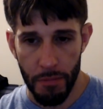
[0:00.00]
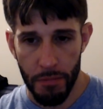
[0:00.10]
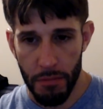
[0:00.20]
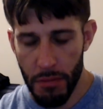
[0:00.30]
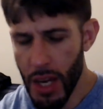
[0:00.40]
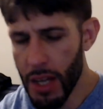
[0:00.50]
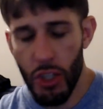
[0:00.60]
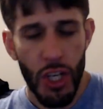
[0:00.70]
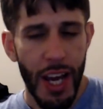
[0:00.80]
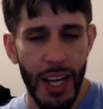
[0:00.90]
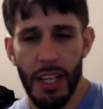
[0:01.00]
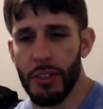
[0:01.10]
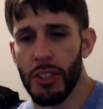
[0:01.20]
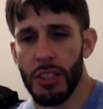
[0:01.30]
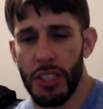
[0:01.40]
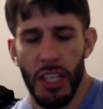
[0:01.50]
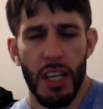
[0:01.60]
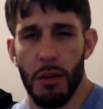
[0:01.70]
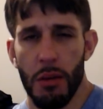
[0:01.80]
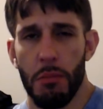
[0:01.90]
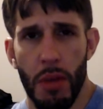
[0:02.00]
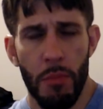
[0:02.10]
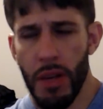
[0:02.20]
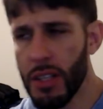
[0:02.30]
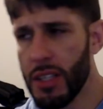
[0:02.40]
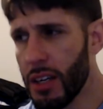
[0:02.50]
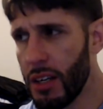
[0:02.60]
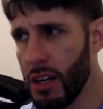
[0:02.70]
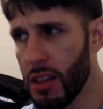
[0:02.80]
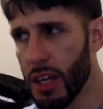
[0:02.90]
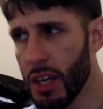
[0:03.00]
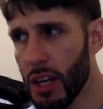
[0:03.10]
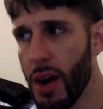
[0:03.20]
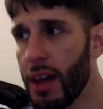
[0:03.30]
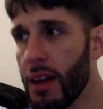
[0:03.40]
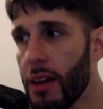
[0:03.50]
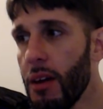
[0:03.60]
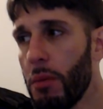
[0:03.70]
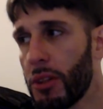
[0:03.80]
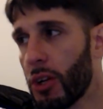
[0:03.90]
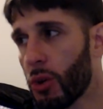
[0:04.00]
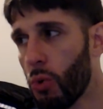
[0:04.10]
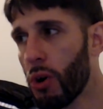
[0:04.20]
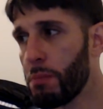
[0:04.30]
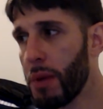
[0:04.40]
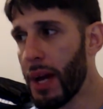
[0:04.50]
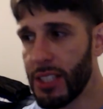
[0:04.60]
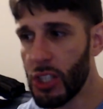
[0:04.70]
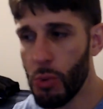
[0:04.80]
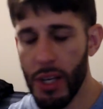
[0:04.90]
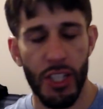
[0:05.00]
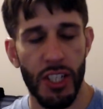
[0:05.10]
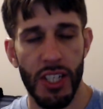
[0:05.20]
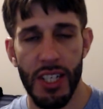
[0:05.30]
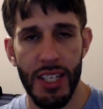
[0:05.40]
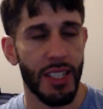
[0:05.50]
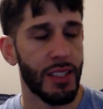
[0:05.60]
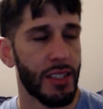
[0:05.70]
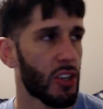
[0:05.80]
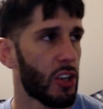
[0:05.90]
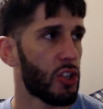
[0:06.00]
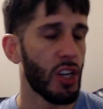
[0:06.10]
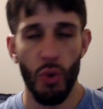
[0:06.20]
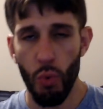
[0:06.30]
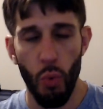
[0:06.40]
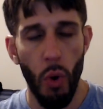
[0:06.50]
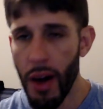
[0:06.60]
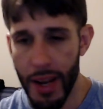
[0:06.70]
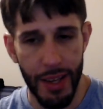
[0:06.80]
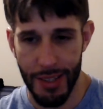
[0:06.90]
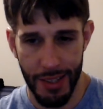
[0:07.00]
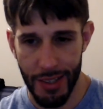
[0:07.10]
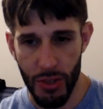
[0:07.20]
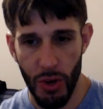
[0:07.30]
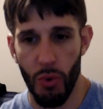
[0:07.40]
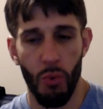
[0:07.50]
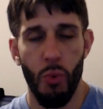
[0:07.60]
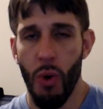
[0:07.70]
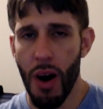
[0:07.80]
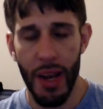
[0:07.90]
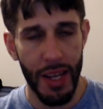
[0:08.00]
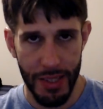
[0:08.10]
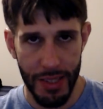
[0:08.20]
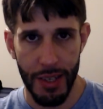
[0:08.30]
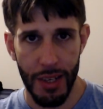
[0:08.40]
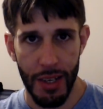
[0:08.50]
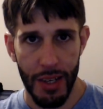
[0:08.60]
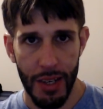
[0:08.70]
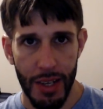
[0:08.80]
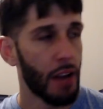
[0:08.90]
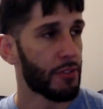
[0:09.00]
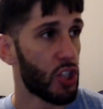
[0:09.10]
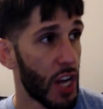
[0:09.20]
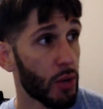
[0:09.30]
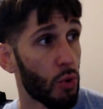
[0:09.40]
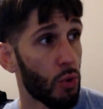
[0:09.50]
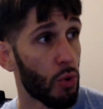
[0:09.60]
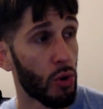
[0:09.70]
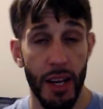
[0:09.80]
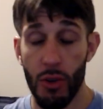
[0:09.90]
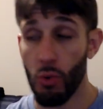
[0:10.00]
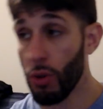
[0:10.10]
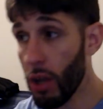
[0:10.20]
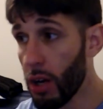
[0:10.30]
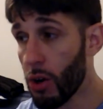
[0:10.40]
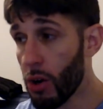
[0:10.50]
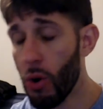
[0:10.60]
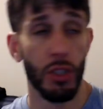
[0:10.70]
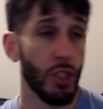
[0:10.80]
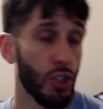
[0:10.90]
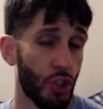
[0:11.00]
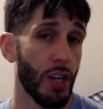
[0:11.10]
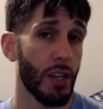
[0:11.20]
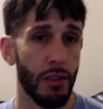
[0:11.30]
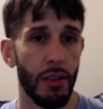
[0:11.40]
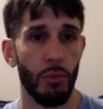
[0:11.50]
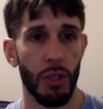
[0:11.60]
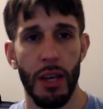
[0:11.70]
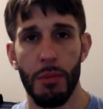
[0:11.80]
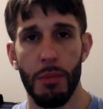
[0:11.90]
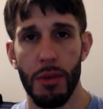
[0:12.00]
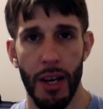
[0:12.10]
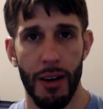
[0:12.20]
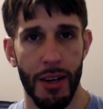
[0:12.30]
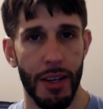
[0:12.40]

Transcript: Yeah, the Jags have a good team. I'm not taking anything away, but their quarterback situation isn't such that you want it. You don't want it. Now, if the Jaguars had Andrew Luck, holy shit, would they be scary.